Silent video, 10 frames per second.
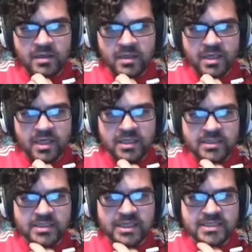And I
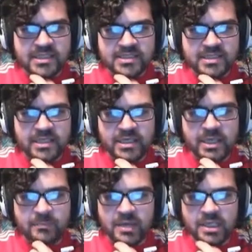guess that's a
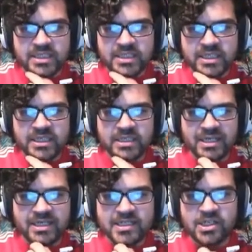mighty
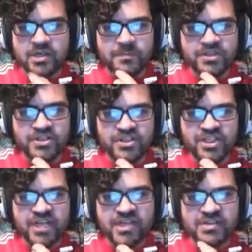nice Hot Burn
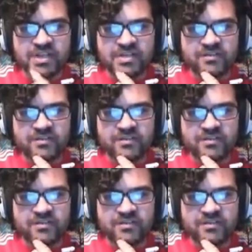GX on our lovely